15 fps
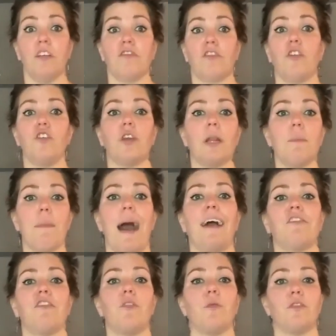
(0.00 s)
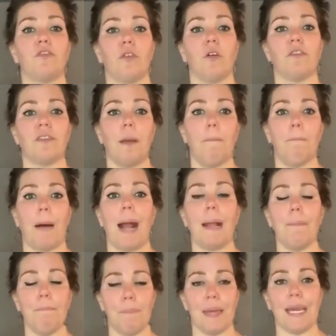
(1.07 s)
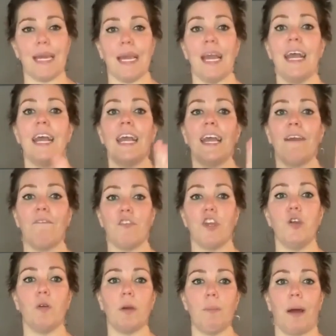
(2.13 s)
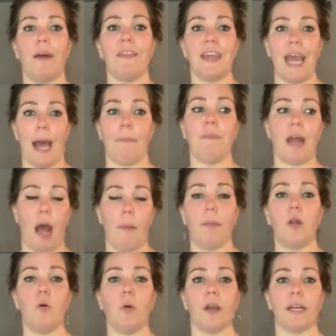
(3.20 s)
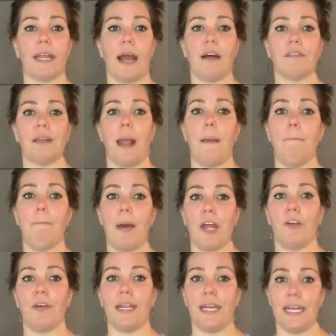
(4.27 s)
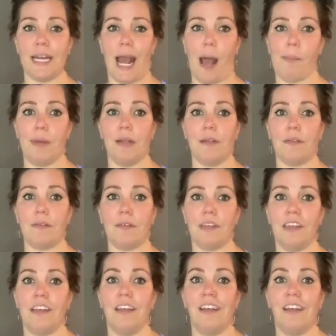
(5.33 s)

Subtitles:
So you can imagine the results that might be if you combine the abdominal workouts and better eating habits.